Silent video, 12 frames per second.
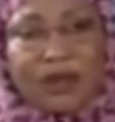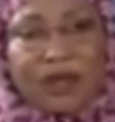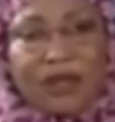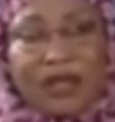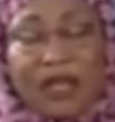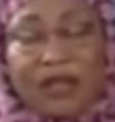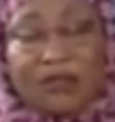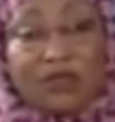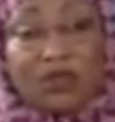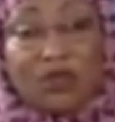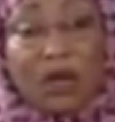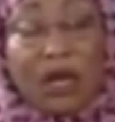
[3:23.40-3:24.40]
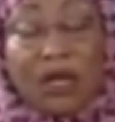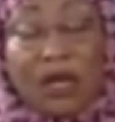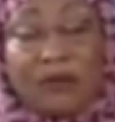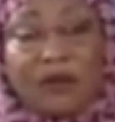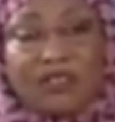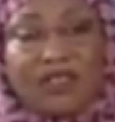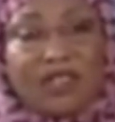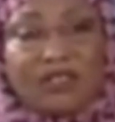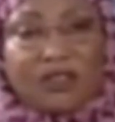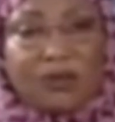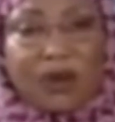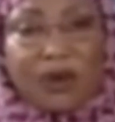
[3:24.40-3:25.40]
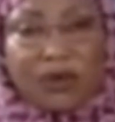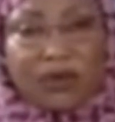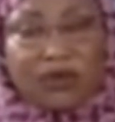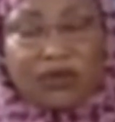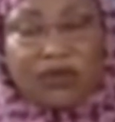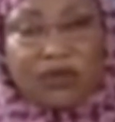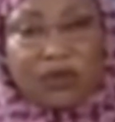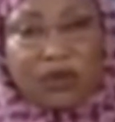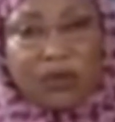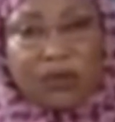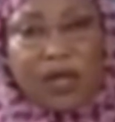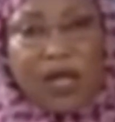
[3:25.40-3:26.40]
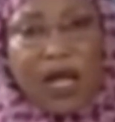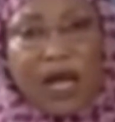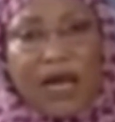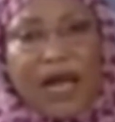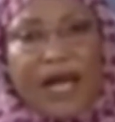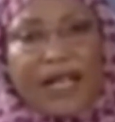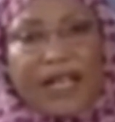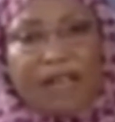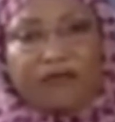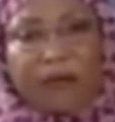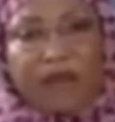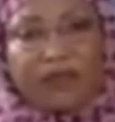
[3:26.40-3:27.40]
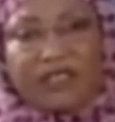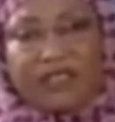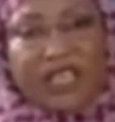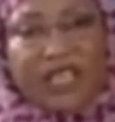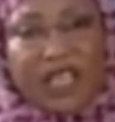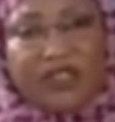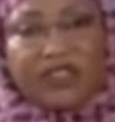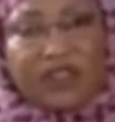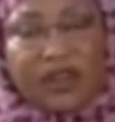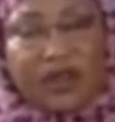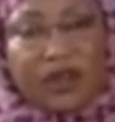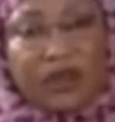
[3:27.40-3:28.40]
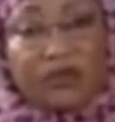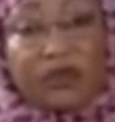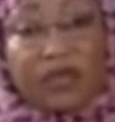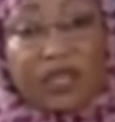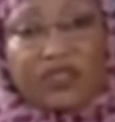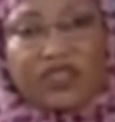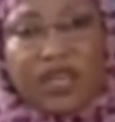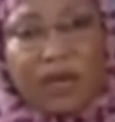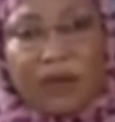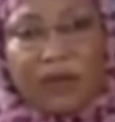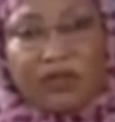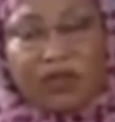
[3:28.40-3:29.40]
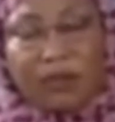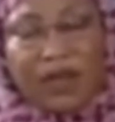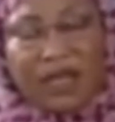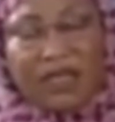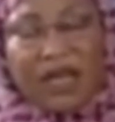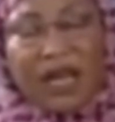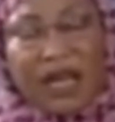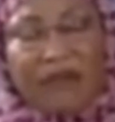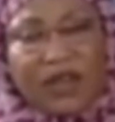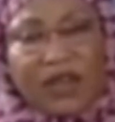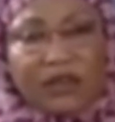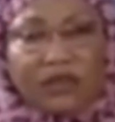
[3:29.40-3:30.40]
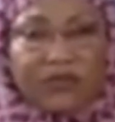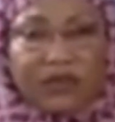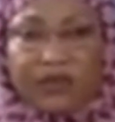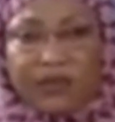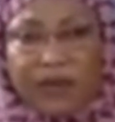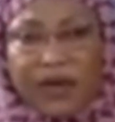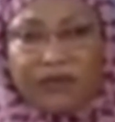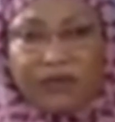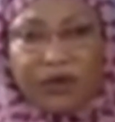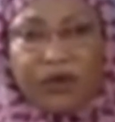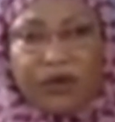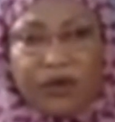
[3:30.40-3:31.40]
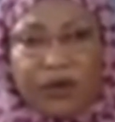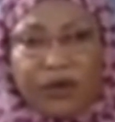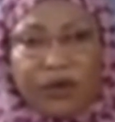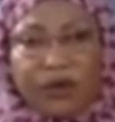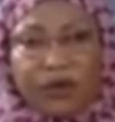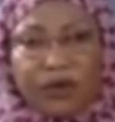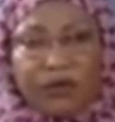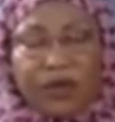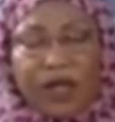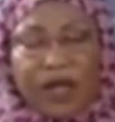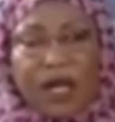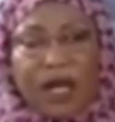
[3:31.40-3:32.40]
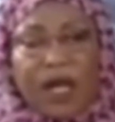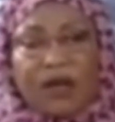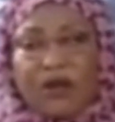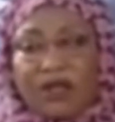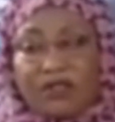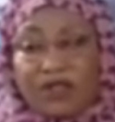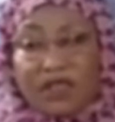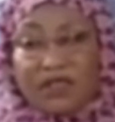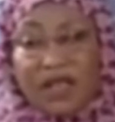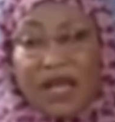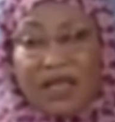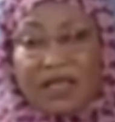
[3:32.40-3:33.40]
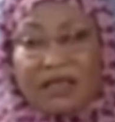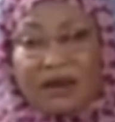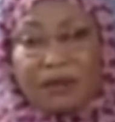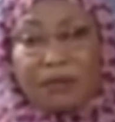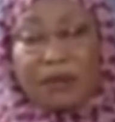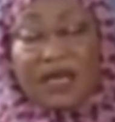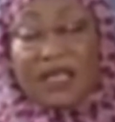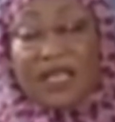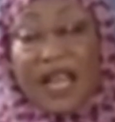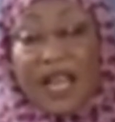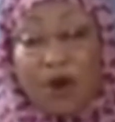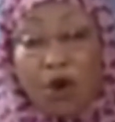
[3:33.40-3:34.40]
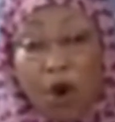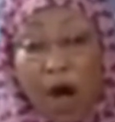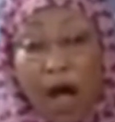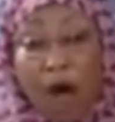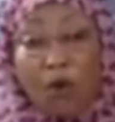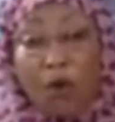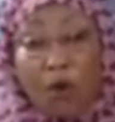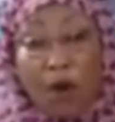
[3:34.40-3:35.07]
The APC doesn't belong to Tinubu. And I gave my resignation to the chairman, somebody that I have a lot of respect for. Not just that, but they know how